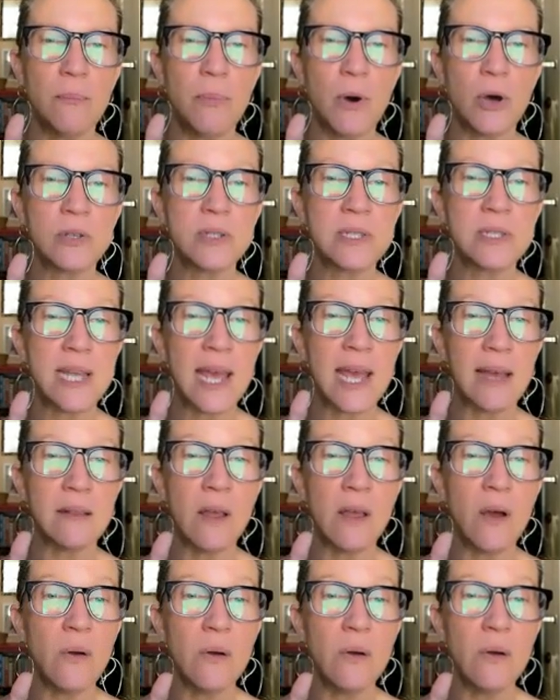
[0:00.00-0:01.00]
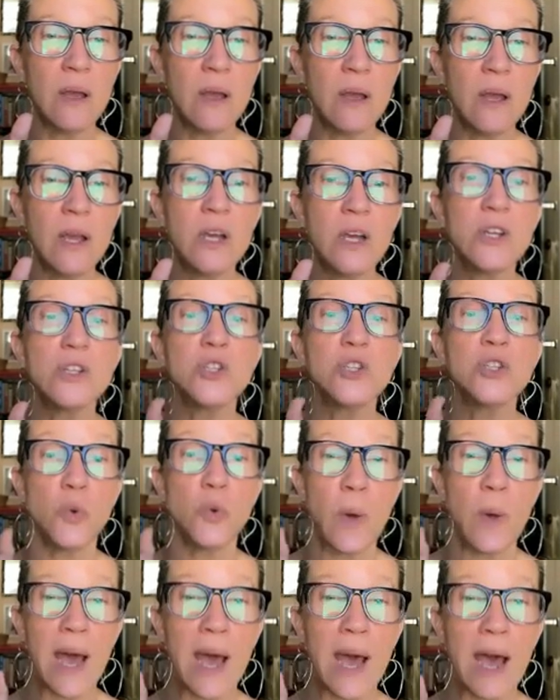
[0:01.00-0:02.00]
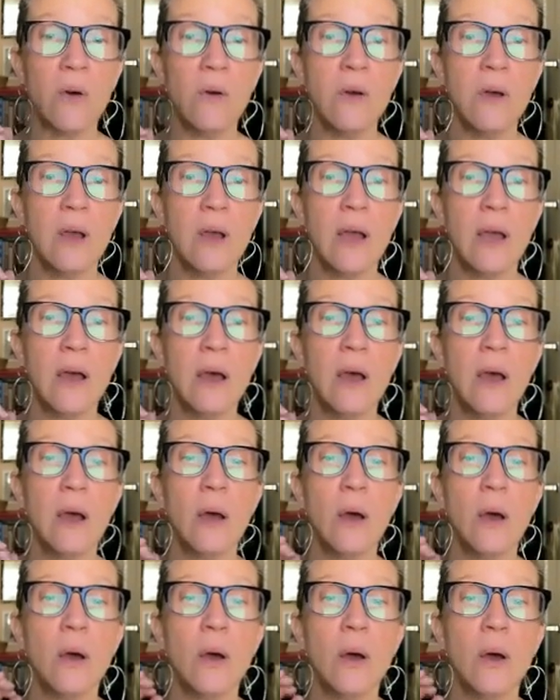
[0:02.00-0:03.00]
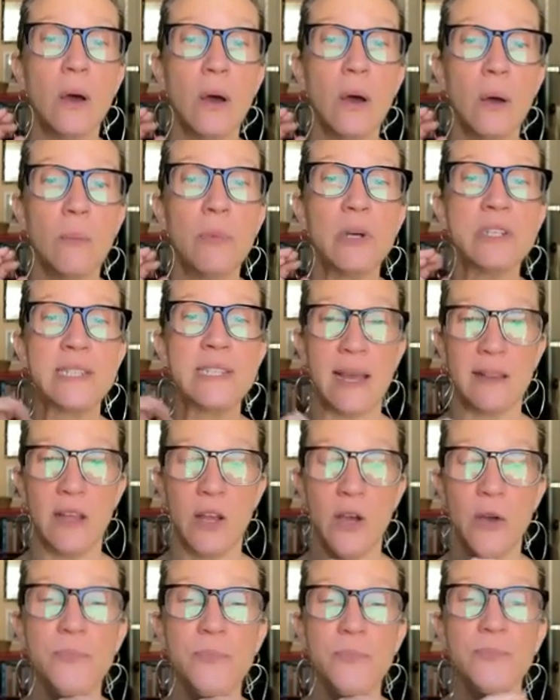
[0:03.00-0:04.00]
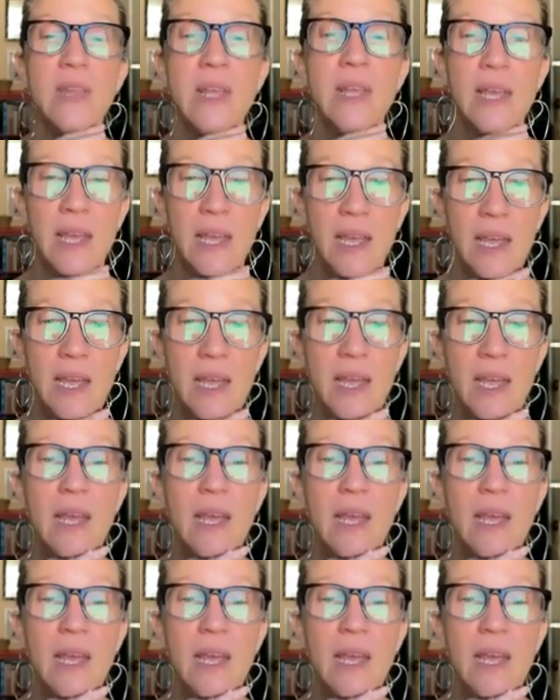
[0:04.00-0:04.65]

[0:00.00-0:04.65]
Botelho. Exactly. That he's from Brazil.